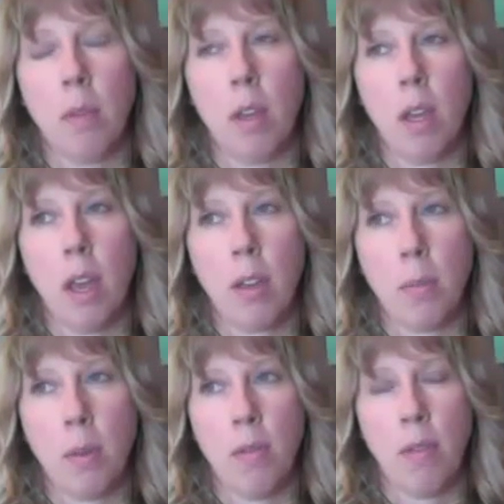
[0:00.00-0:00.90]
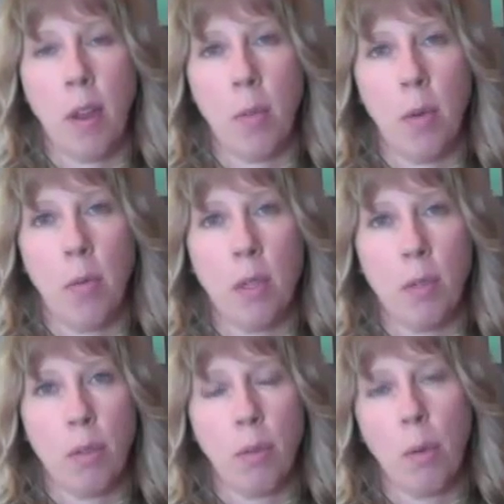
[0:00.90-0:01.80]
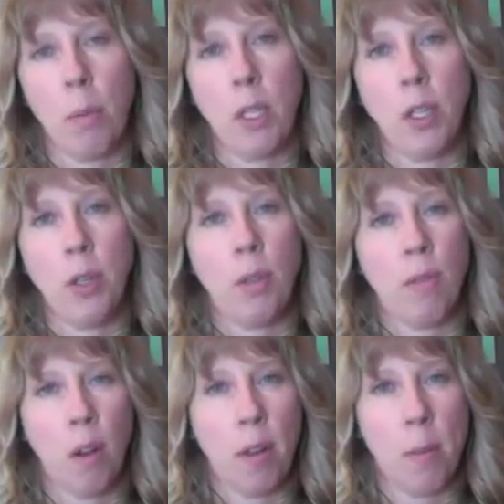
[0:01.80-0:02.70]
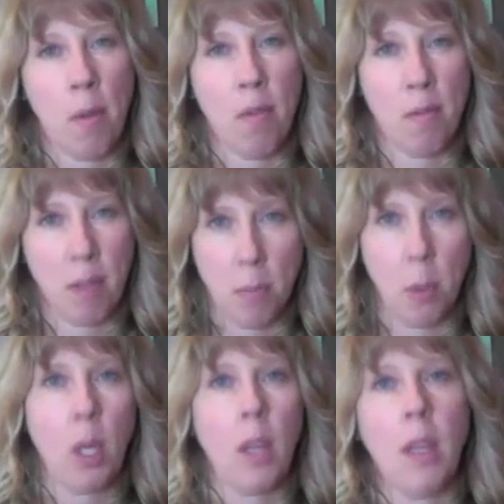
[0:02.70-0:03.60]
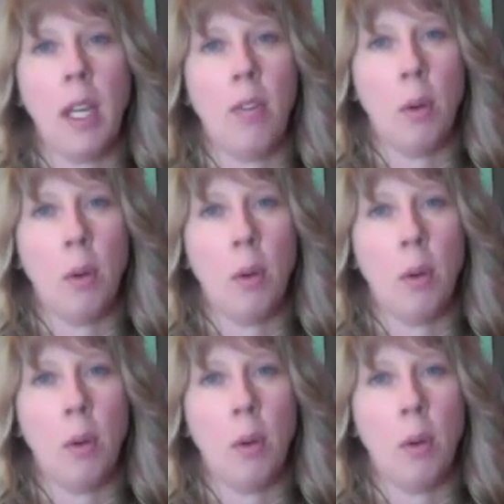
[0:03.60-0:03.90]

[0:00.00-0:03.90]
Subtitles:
has been a valuable resource for me. You can follow them on Facebook, and they give you